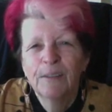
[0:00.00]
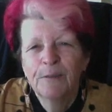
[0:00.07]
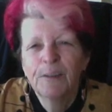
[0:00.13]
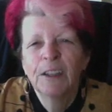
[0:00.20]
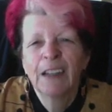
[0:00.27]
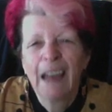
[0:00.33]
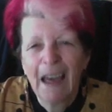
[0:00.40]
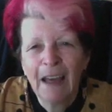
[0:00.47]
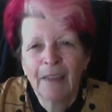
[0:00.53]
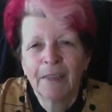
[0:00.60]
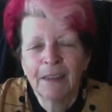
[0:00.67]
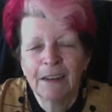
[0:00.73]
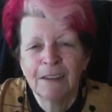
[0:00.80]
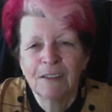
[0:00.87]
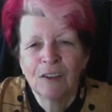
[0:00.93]
fill out
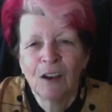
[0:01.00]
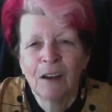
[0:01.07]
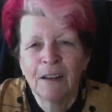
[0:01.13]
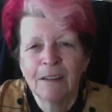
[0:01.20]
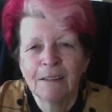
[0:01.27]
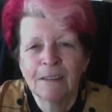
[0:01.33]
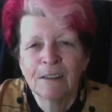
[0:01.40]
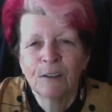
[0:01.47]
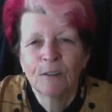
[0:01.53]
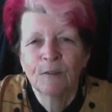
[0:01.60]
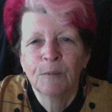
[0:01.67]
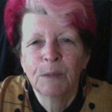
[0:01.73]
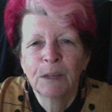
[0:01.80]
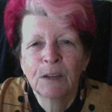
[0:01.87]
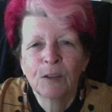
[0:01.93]
the design itself,
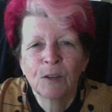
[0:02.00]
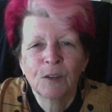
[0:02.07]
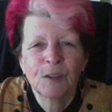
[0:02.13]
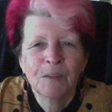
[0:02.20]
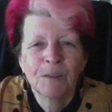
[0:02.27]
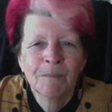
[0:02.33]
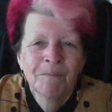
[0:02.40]
because